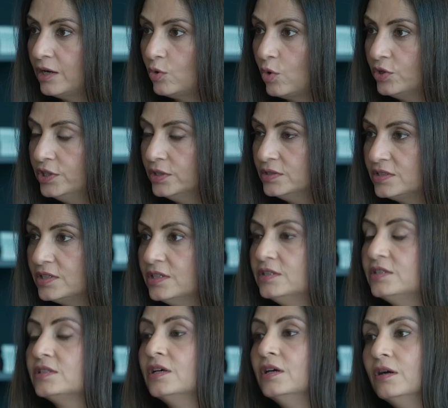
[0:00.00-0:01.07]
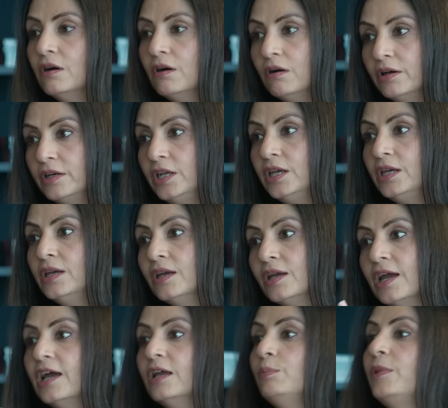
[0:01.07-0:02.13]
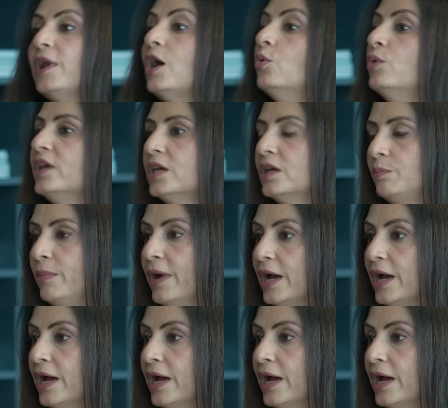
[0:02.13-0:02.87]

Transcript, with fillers: our audiences, and earning, it. and plowing it